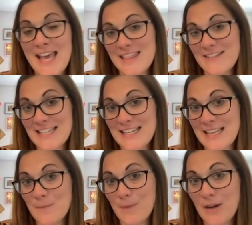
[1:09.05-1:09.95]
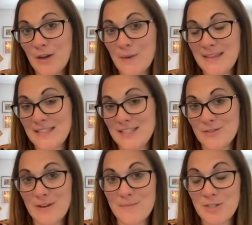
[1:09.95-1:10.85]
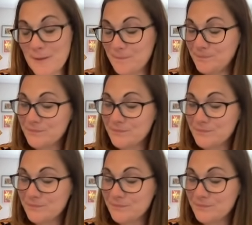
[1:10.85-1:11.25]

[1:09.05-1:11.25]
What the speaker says: there is a link below in the description